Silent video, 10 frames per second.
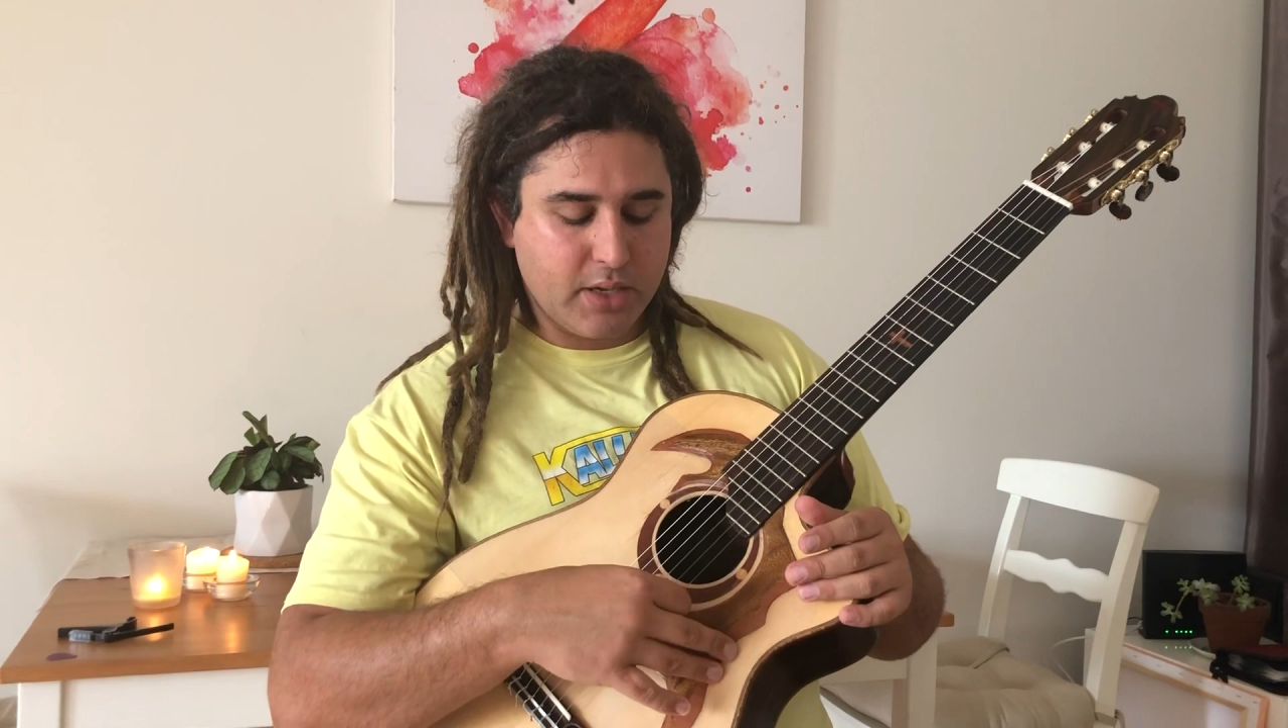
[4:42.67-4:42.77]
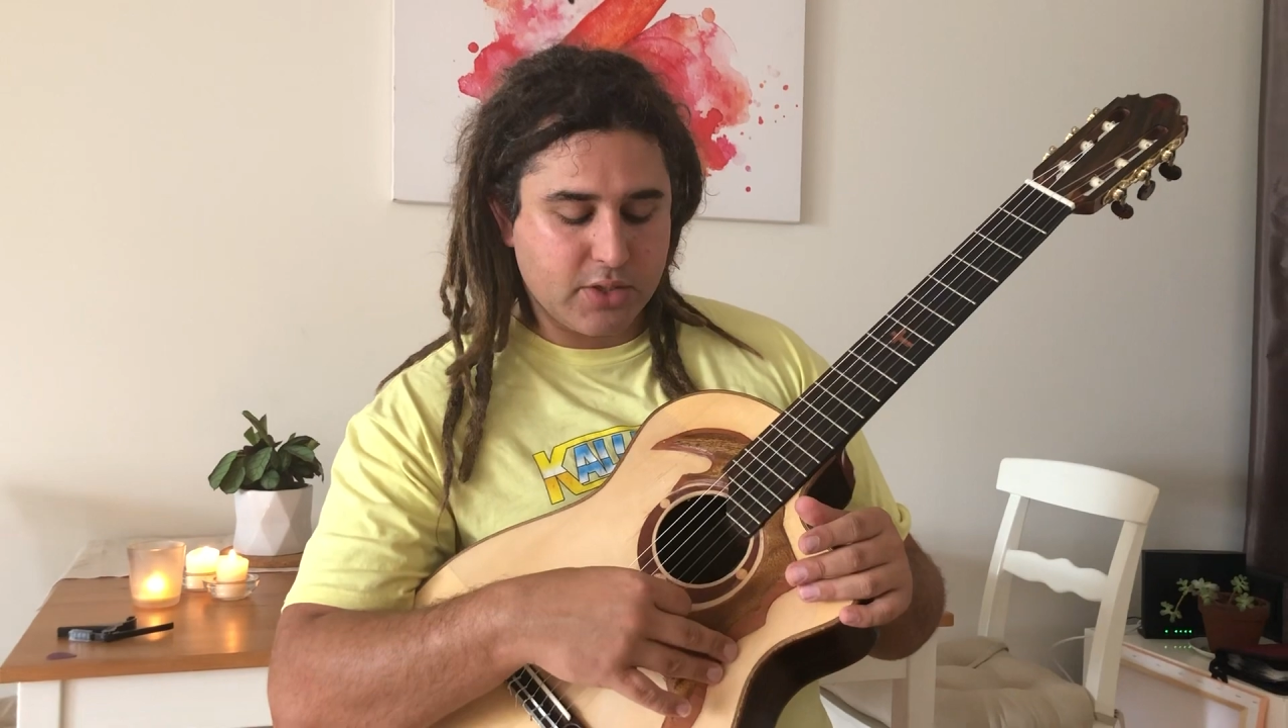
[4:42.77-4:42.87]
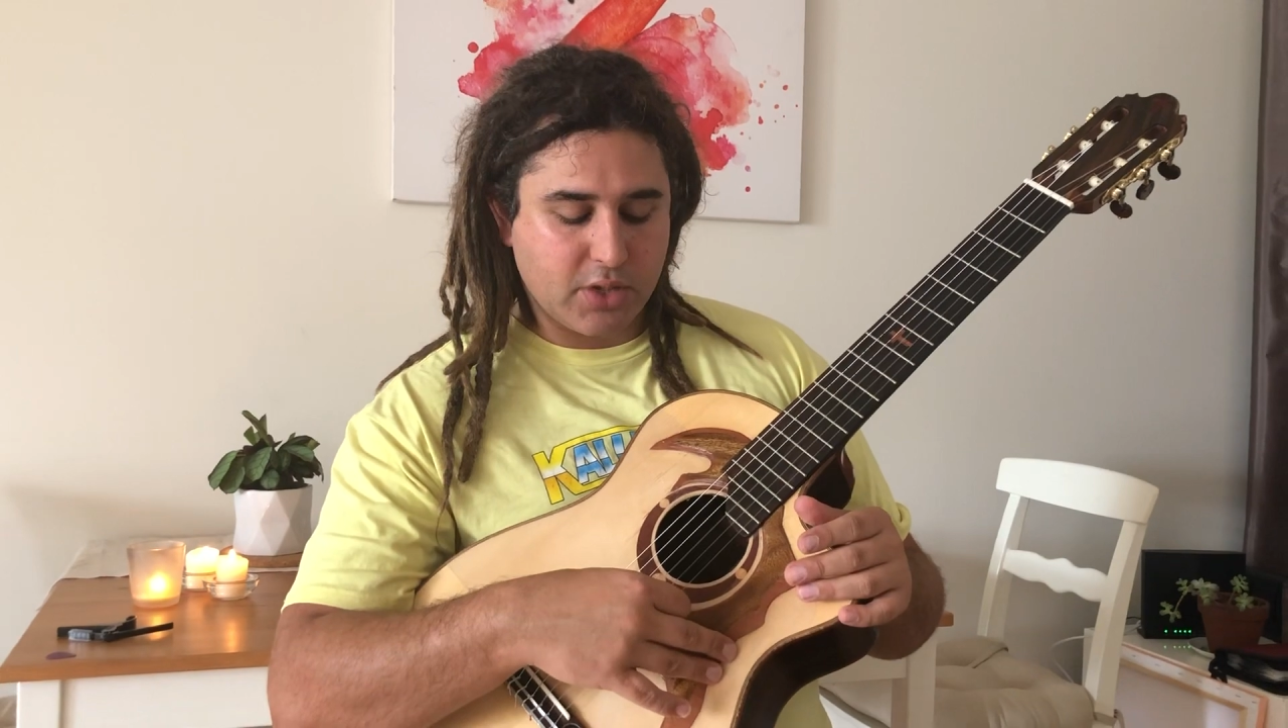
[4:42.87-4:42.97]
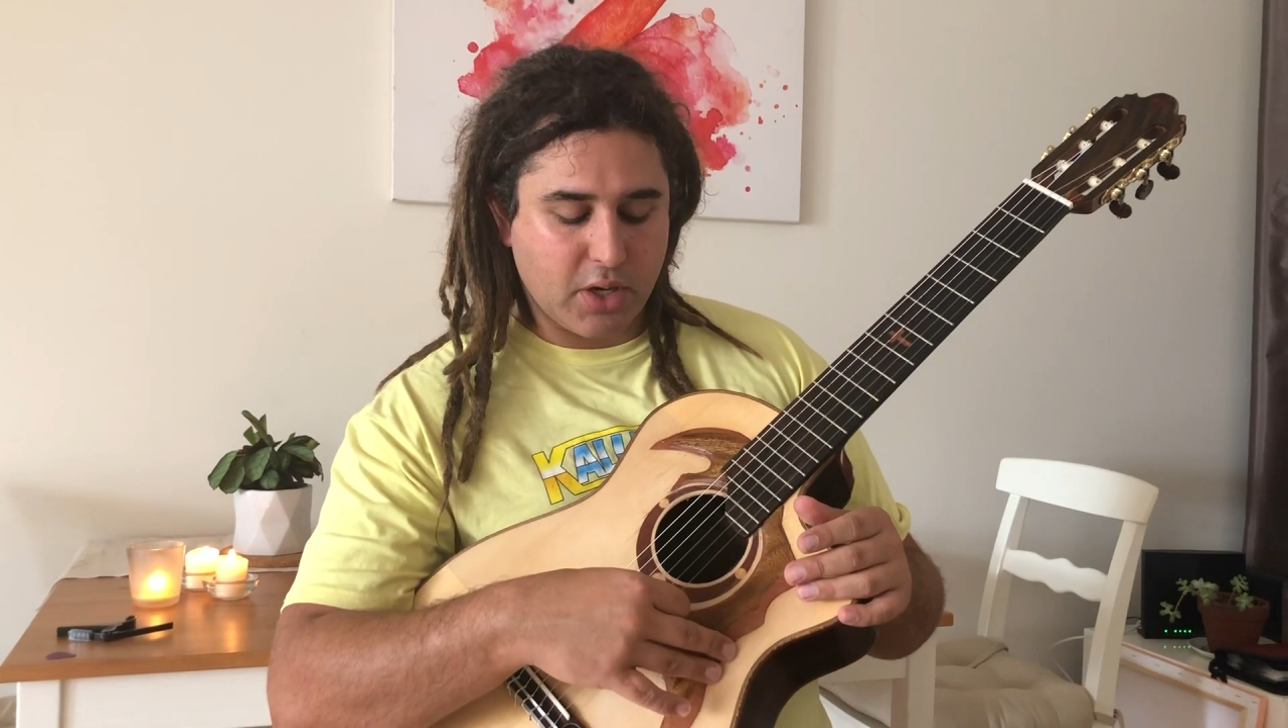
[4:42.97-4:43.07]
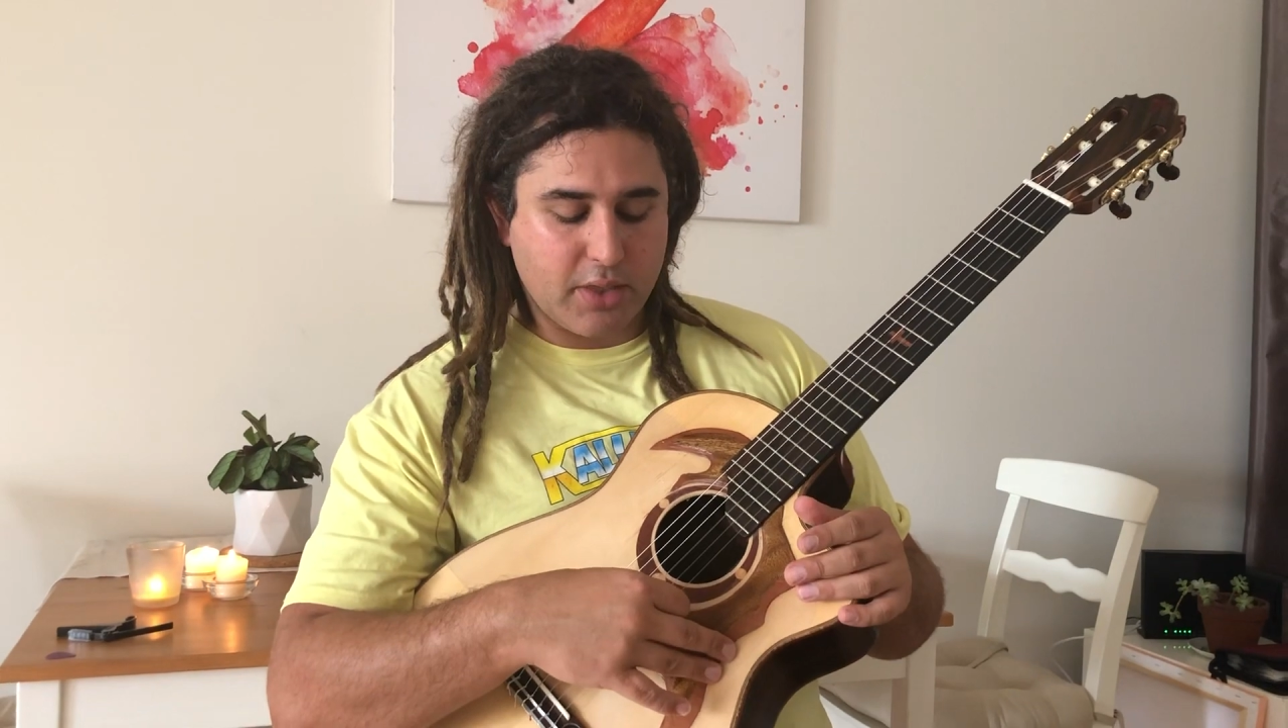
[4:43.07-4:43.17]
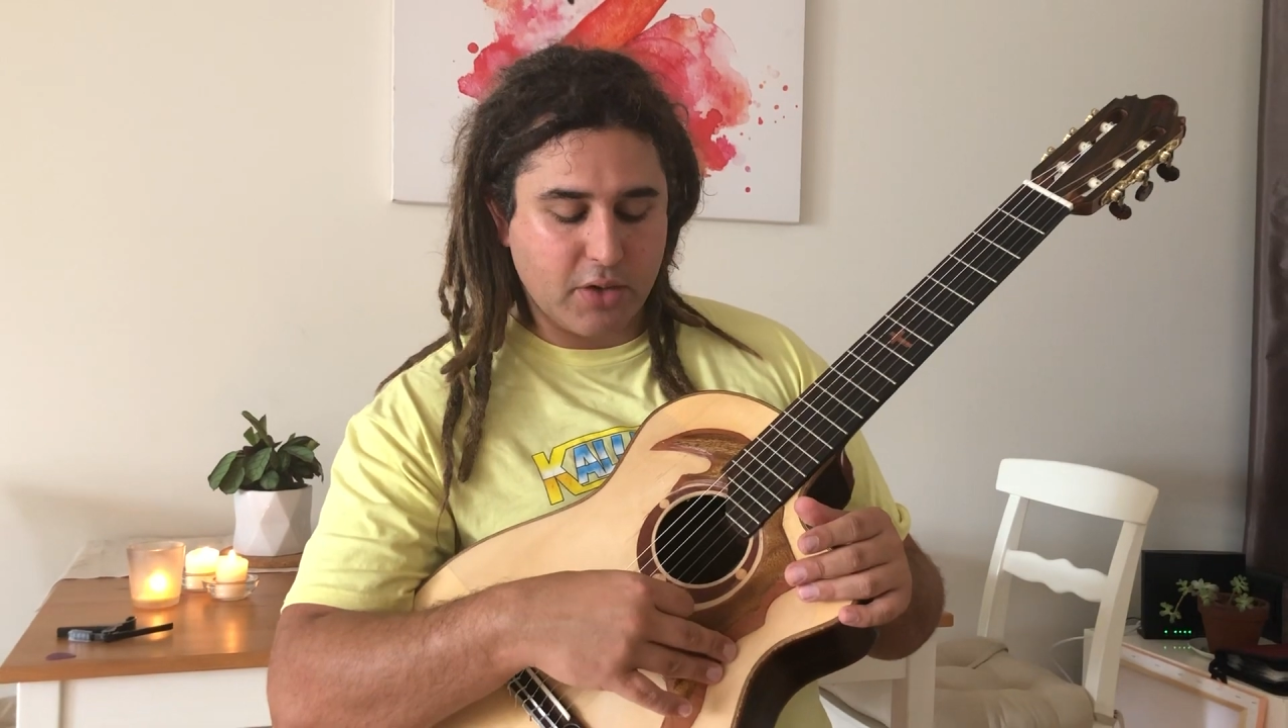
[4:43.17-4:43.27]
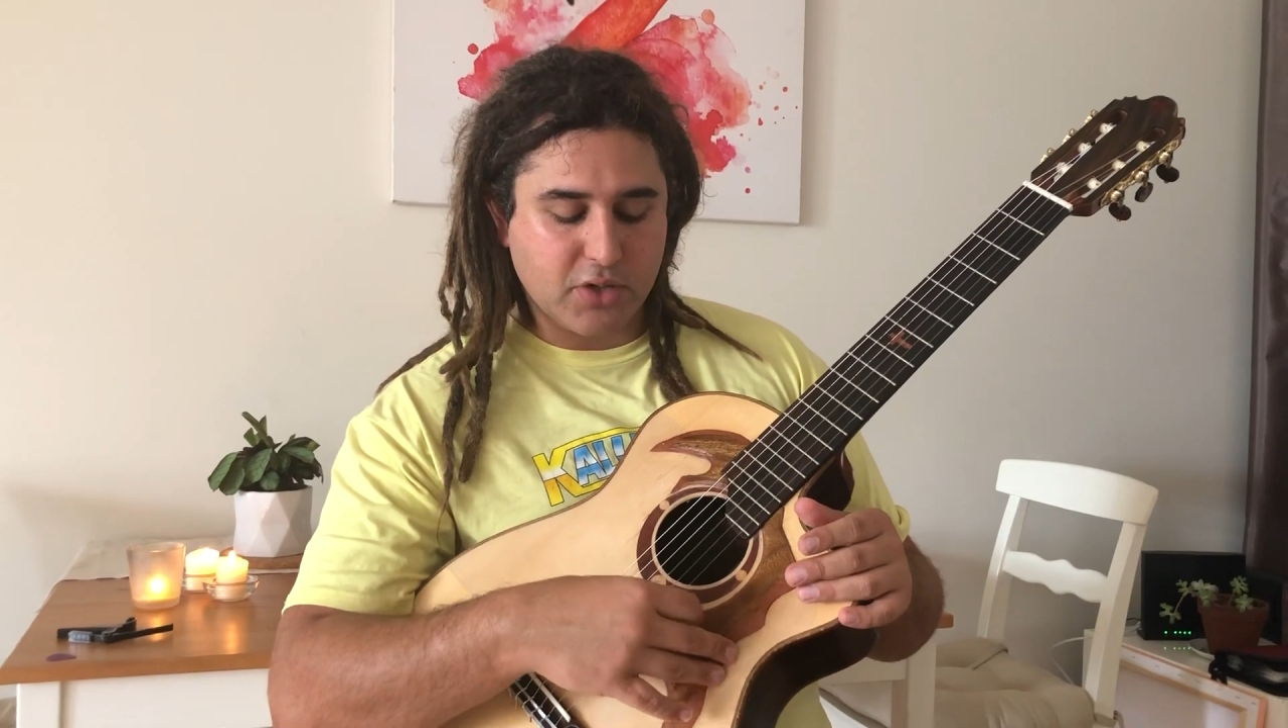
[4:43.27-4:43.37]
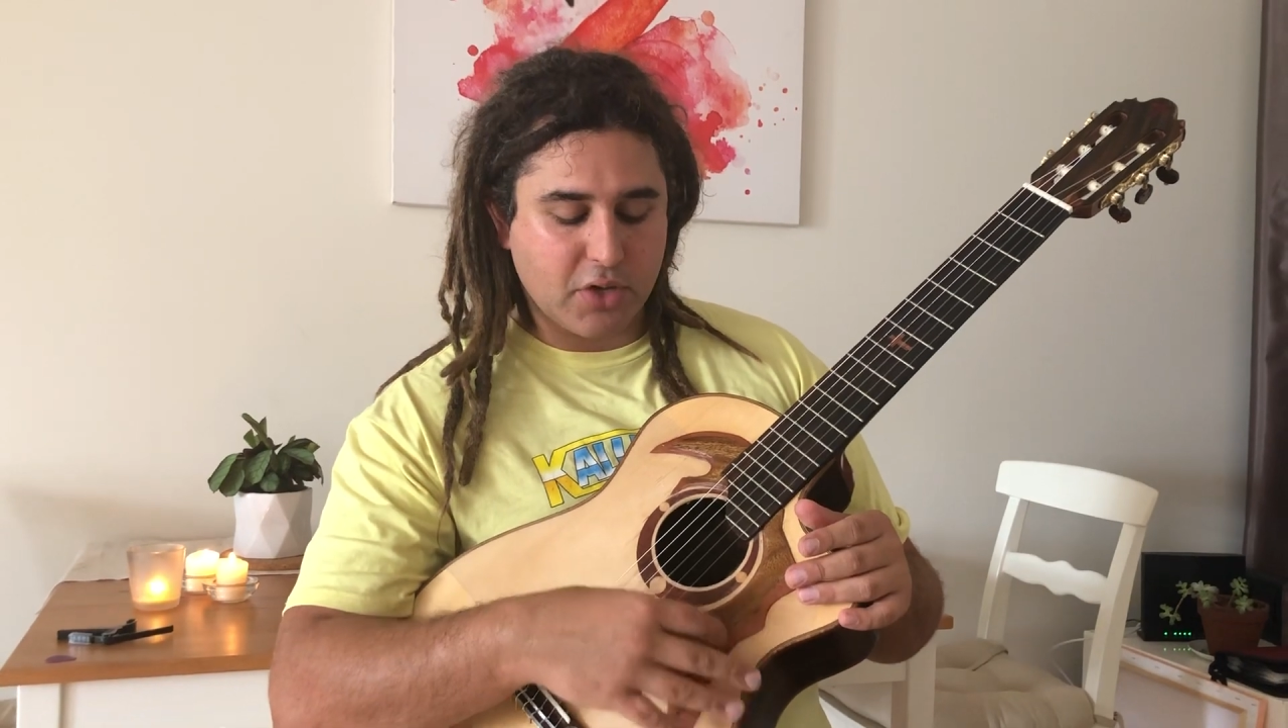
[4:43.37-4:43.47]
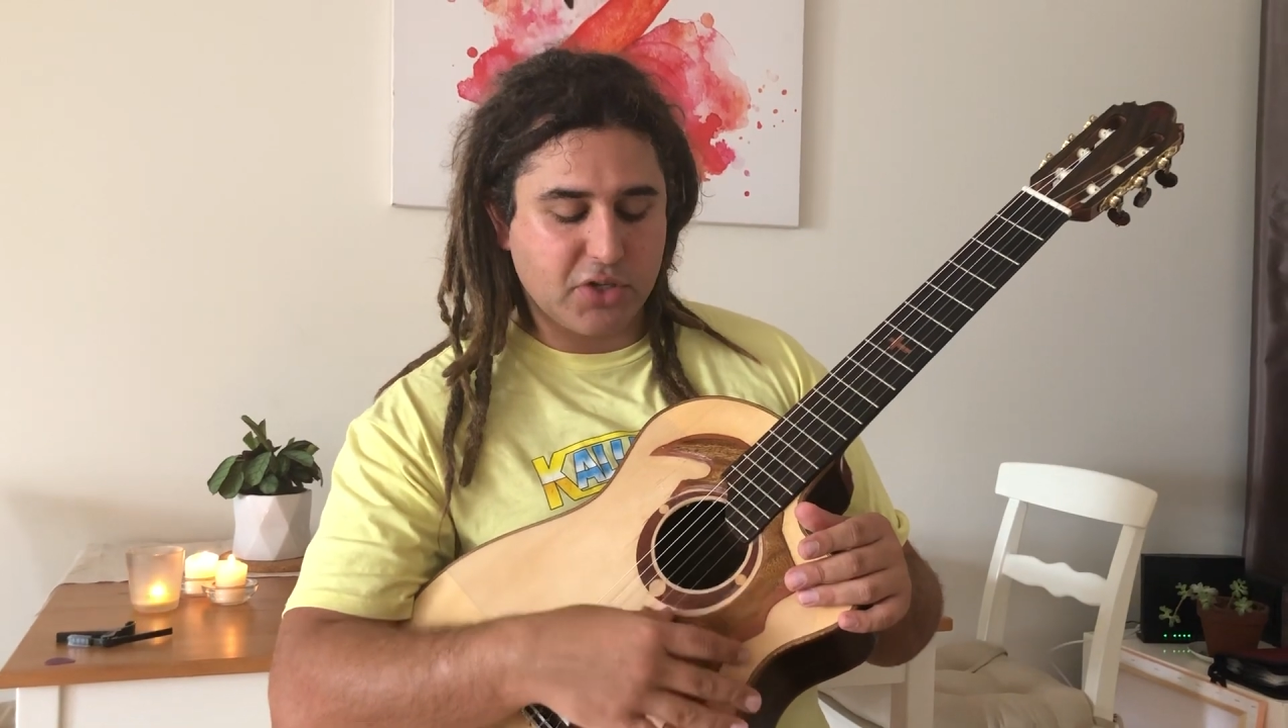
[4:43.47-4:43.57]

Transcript: So those notes